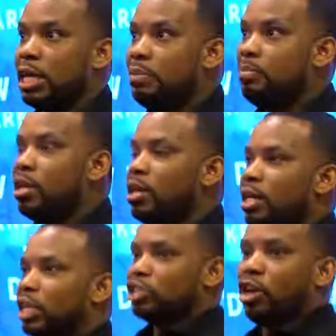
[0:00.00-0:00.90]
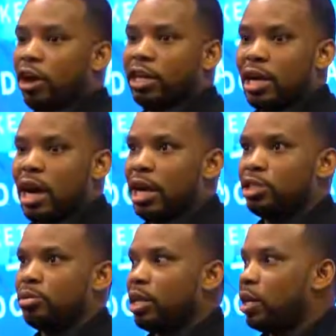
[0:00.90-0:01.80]
immediately I saw it in your
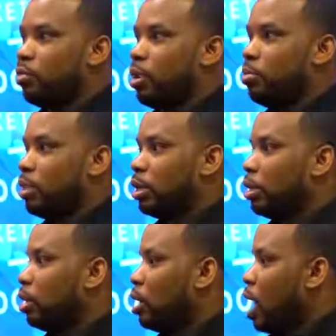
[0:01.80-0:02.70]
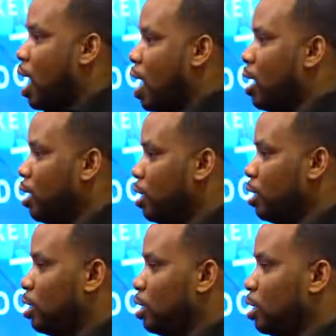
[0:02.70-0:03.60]
eyes. You were like, wait a minute. I
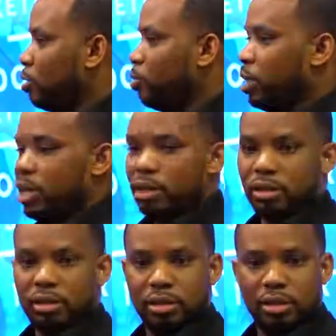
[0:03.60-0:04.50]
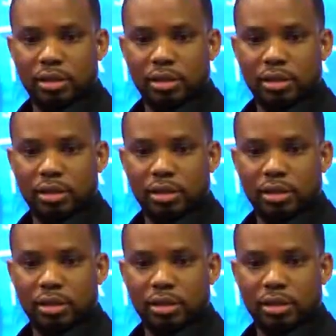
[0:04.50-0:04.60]
can win.